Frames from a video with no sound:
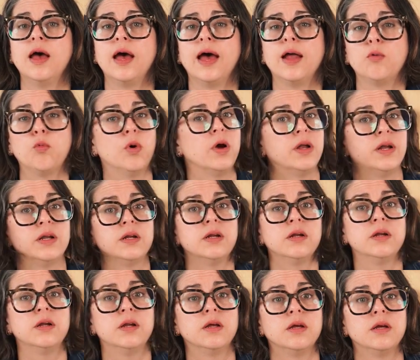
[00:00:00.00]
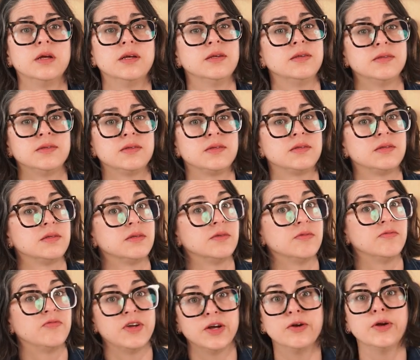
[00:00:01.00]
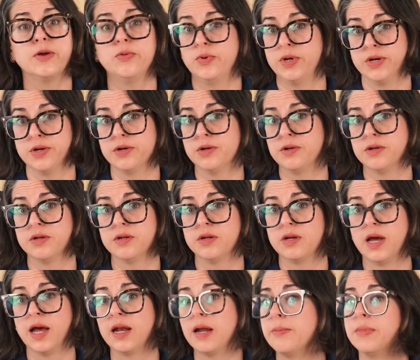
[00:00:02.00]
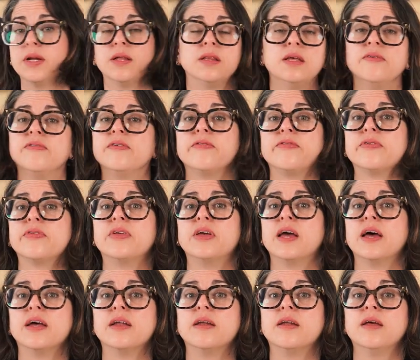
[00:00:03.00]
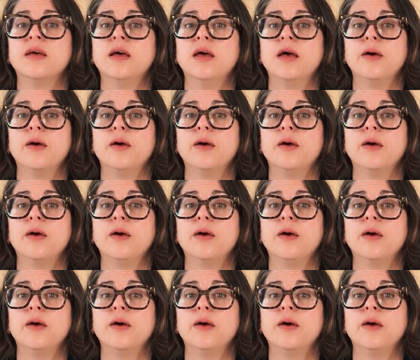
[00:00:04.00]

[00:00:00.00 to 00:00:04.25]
And one is very weird, and I'm going to leave it for the end,